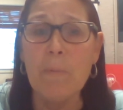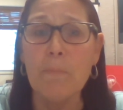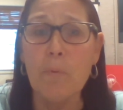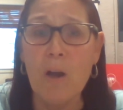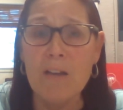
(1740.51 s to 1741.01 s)

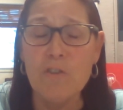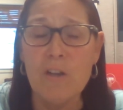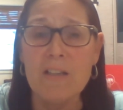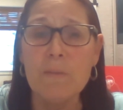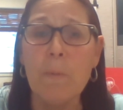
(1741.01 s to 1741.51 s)
of
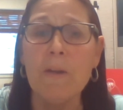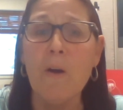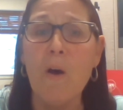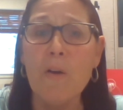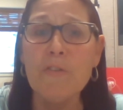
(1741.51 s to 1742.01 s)
projects, but
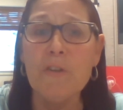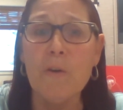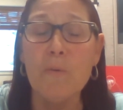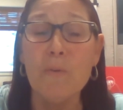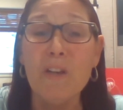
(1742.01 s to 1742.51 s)

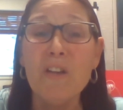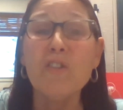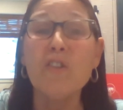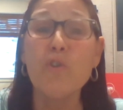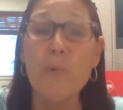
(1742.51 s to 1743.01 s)
also
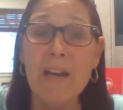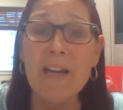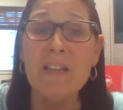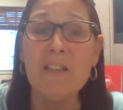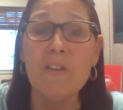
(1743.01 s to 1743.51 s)
to
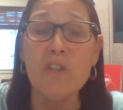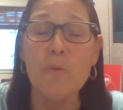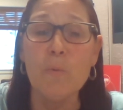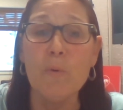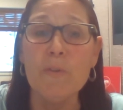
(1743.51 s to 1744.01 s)
train
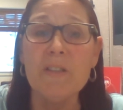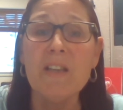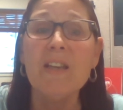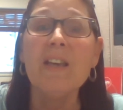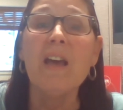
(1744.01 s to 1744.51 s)
individuals
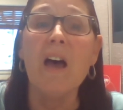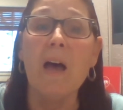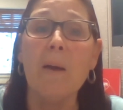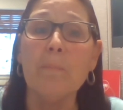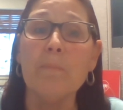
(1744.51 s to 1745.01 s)

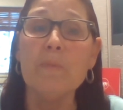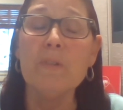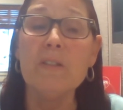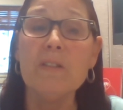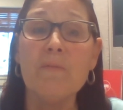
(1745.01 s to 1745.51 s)

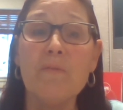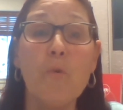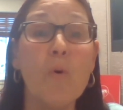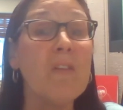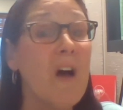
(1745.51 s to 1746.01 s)

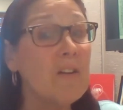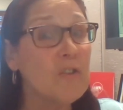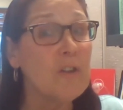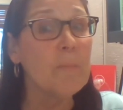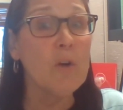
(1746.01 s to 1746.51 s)
for
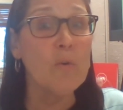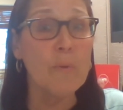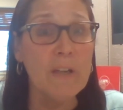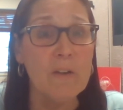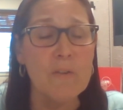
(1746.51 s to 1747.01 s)
long-term
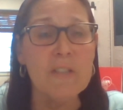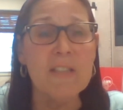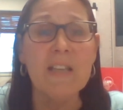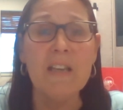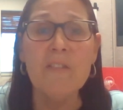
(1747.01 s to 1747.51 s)
careers
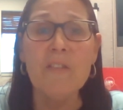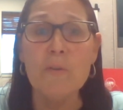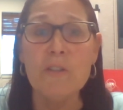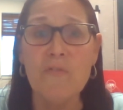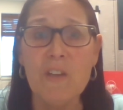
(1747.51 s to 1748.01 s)
in
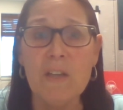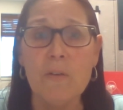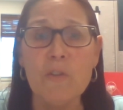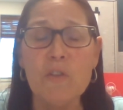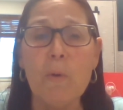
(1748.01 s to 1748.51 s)
those
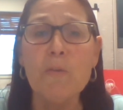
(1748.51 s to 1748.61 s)
fields.